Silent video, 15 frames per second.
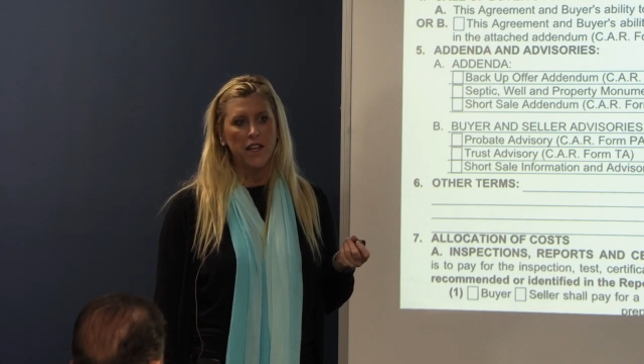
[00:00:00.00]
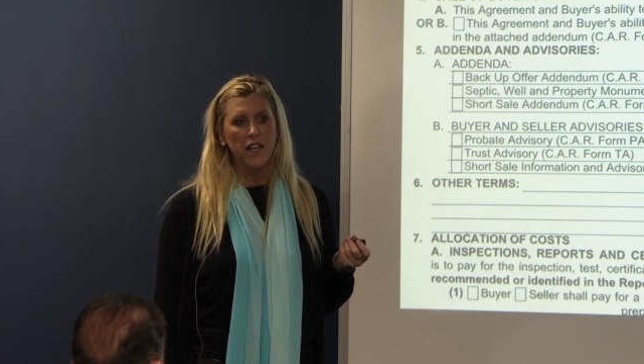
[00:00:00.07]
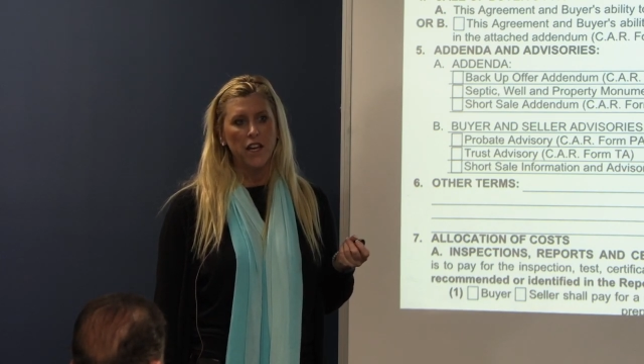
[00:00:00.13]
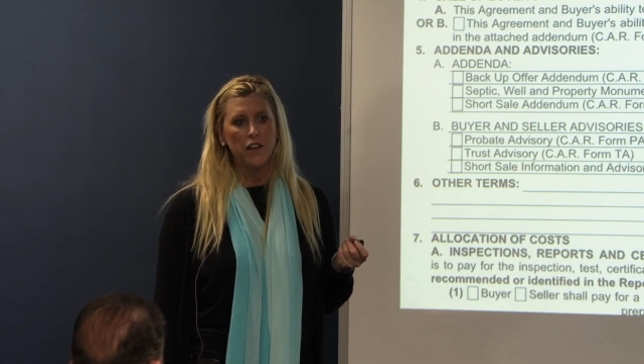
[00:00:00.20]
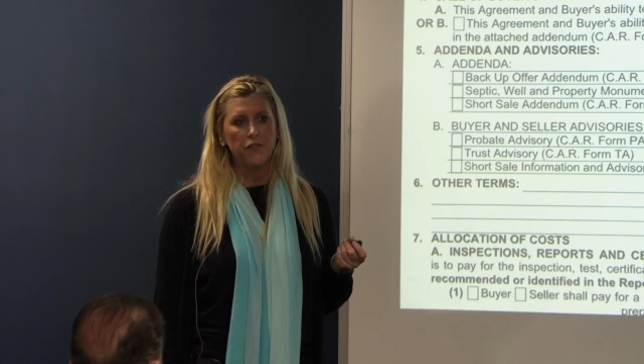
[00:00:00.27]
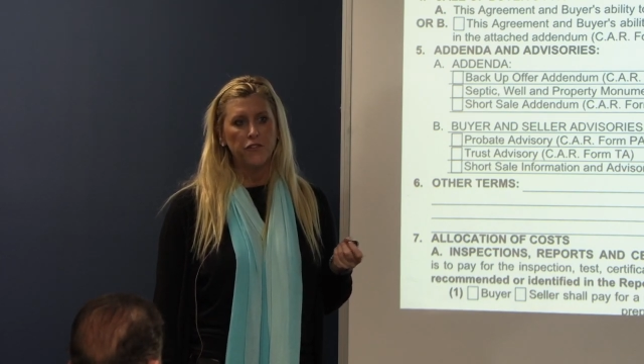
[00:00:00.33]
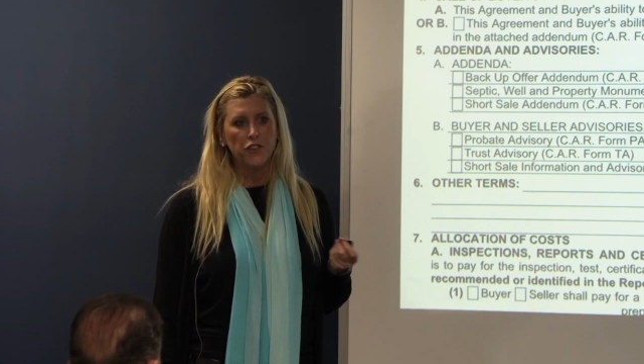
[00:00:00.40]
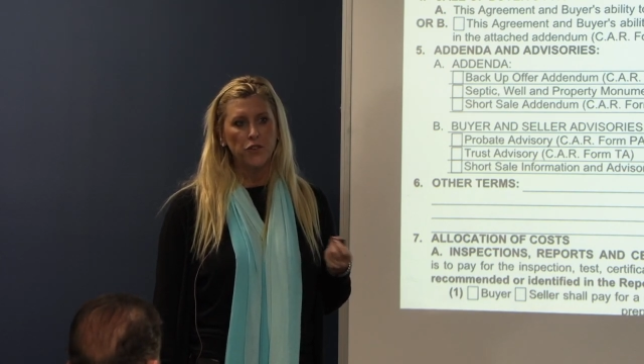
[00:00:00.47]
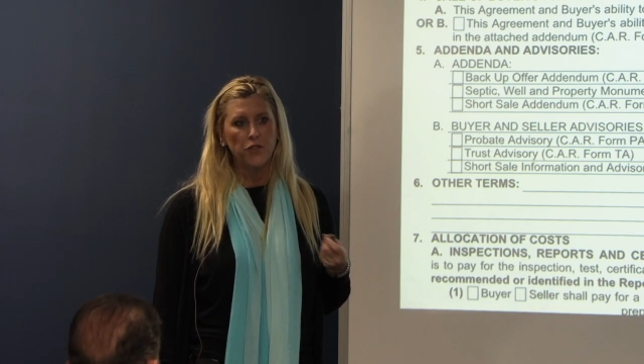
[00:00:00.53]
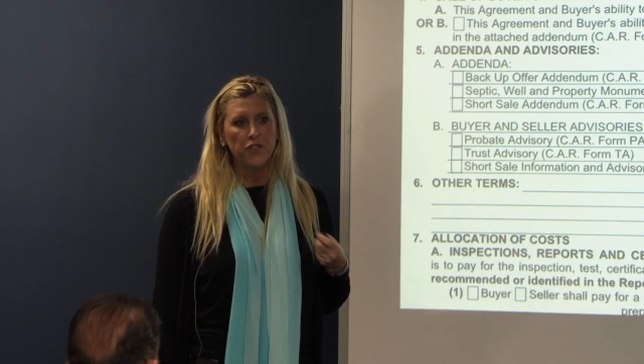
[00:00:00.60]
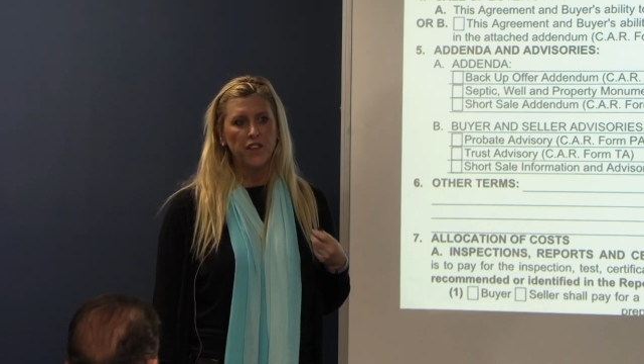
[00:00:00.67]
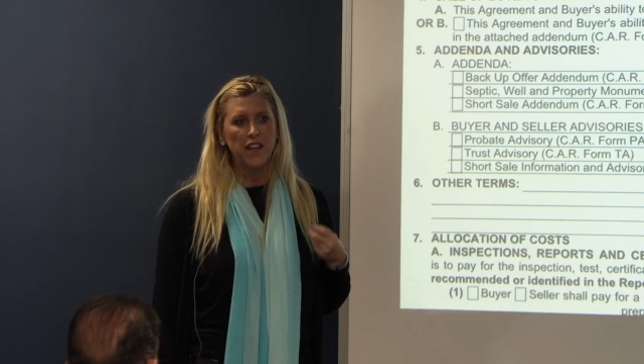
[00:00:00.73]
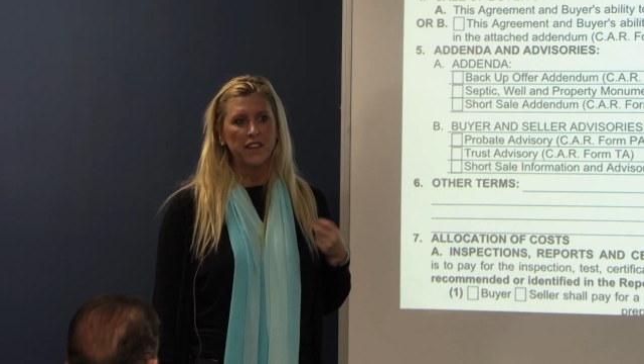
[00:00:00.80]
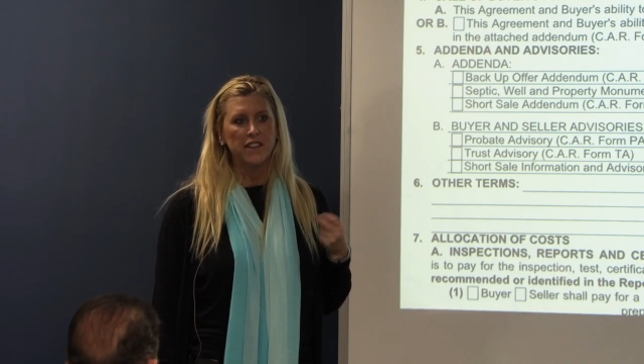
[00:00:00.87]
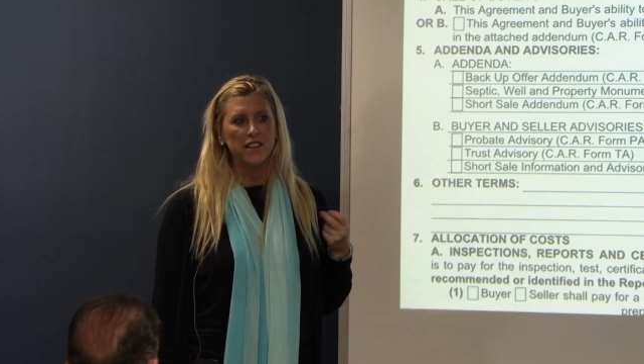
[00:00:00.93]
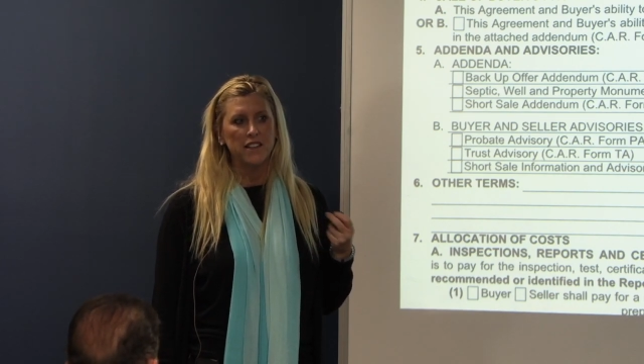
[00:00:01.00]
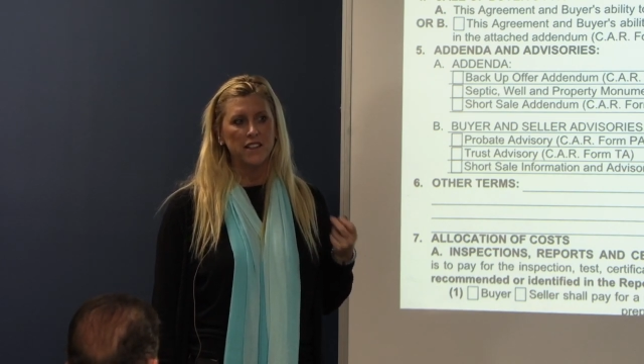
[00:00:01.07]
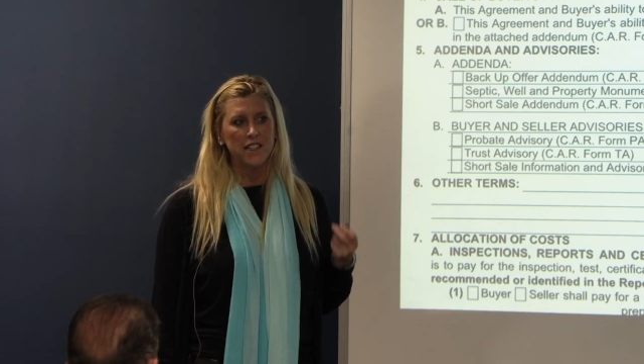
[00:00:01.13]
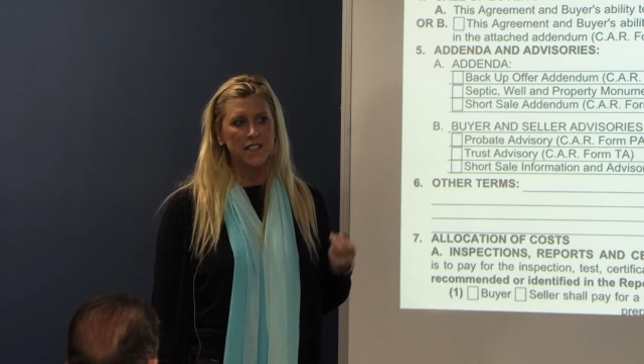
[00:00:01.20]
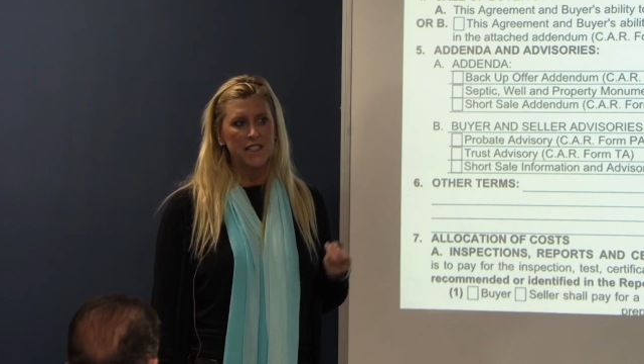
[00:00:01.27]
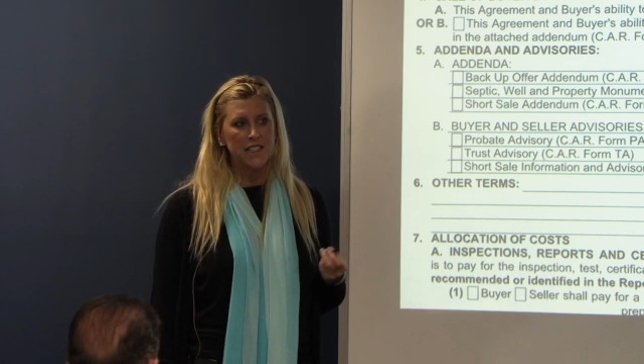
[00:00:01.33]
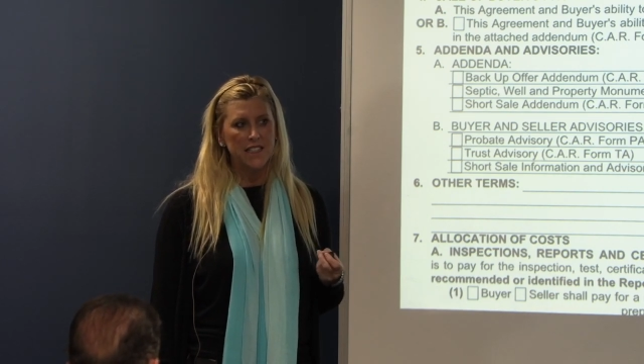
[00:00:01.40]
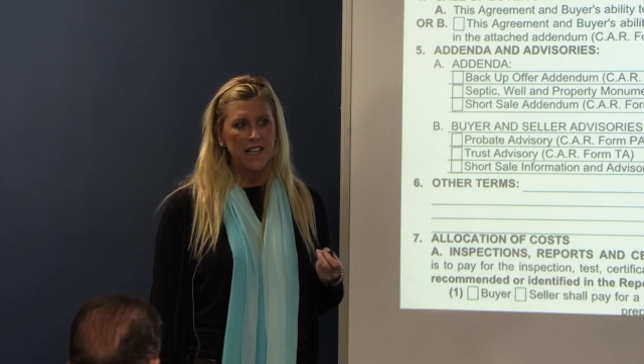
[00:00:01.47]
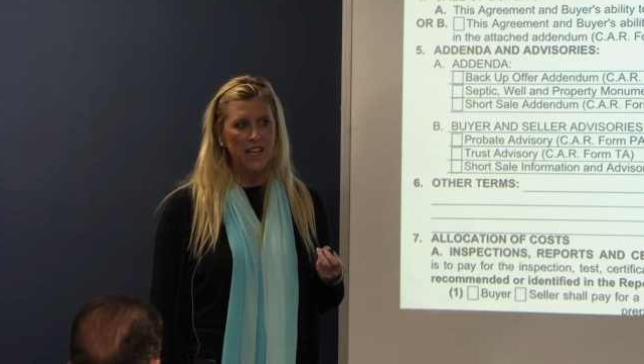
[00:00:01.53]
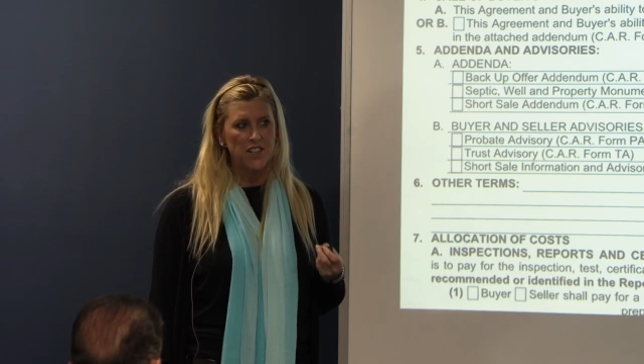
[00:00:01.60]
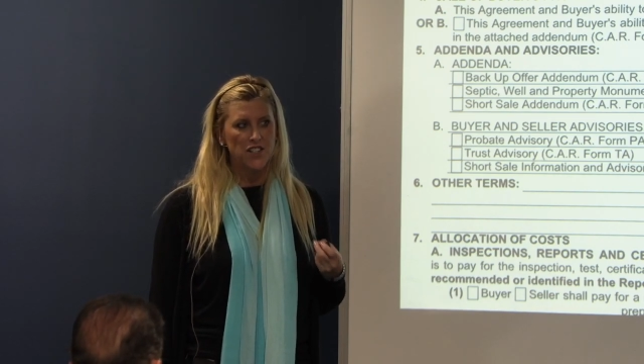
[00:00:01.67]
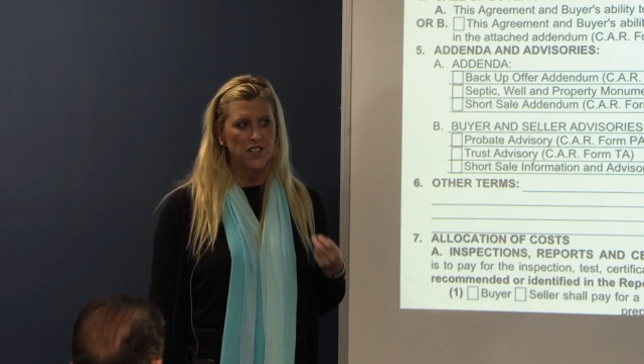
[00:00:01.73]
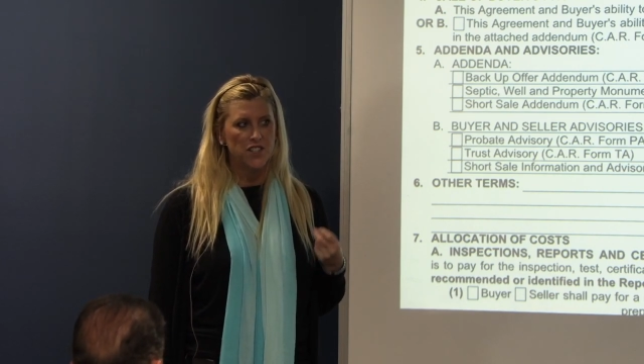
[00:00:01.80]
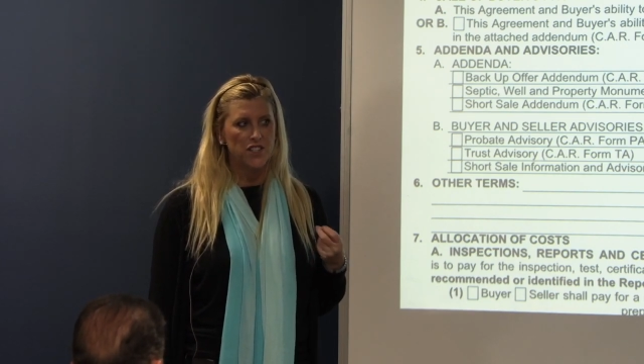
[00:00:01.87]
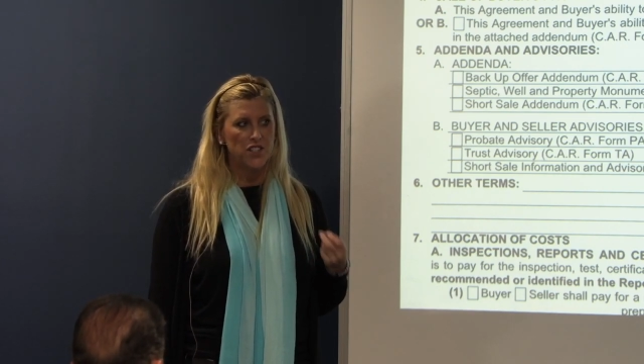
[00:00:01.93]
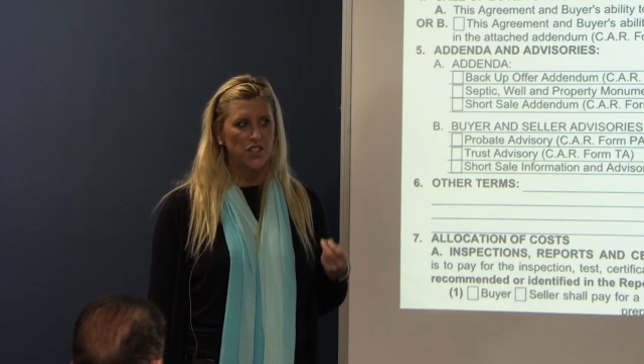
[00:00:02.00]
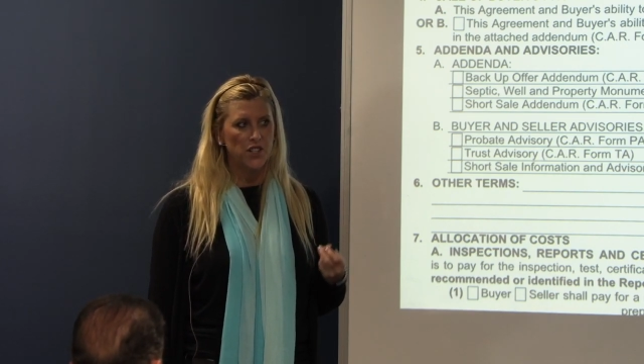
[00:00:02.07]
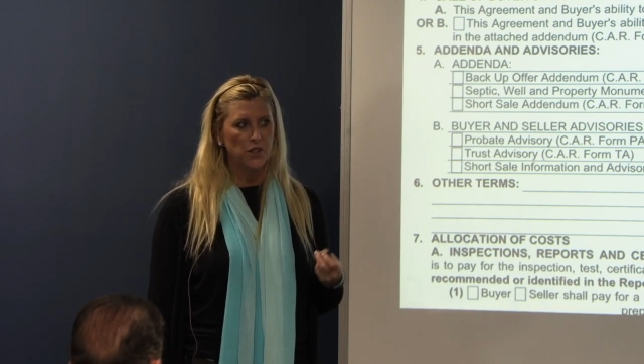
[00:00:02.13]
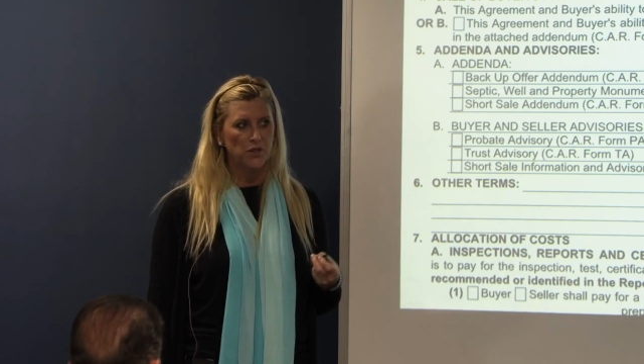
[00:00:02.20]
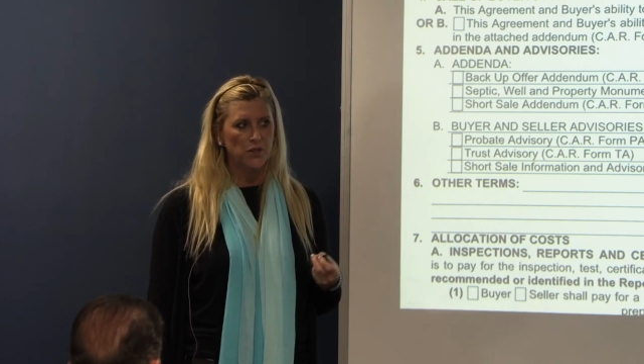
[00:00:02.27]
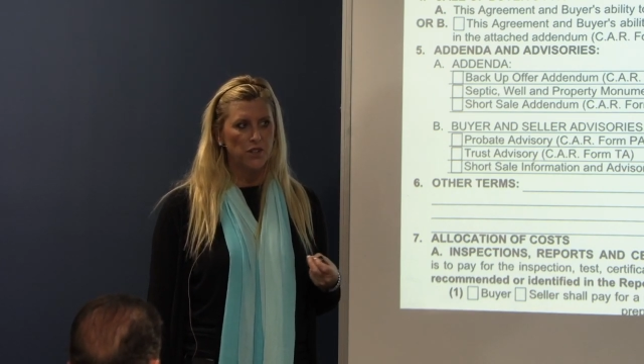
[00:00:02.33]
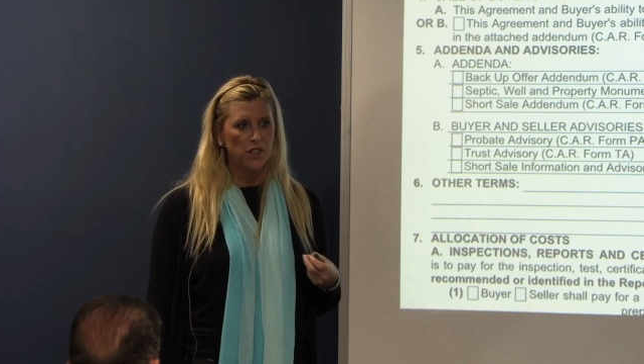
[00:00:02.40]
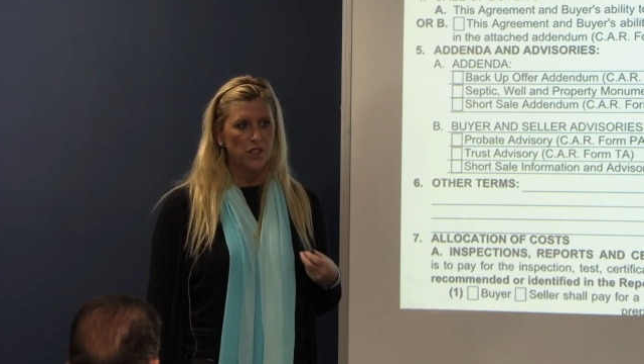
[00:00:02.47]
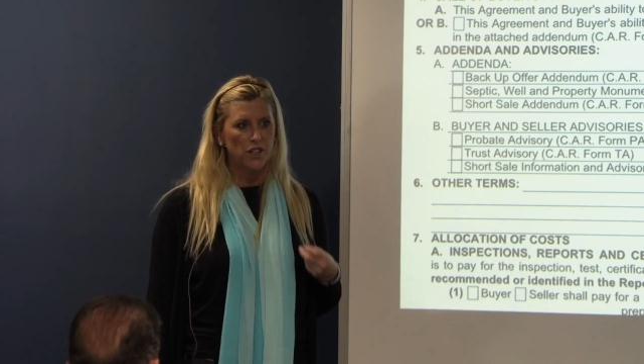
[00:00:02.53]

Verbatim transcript: if you think the listing agent's newer